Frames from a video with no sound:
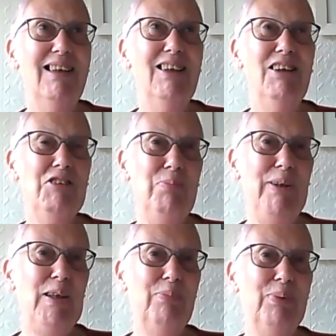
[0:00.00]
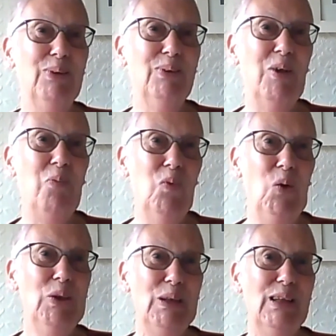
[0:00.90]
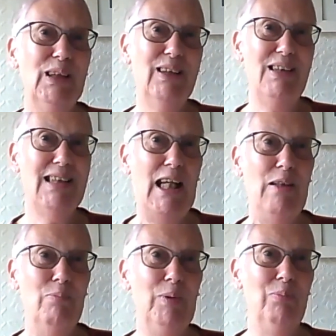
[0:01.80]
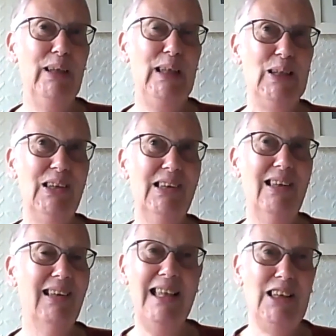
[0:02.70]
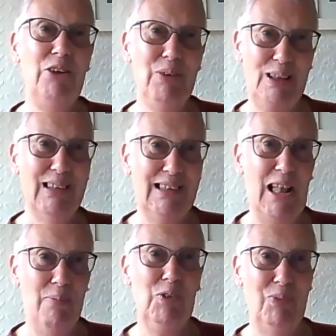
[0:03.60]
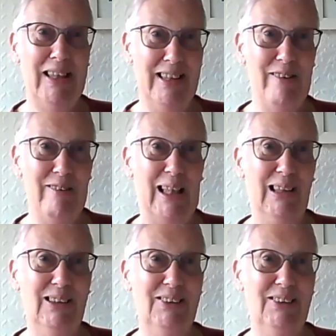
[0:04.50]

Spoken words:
A lot of people want contentment because they don't accept where they're at.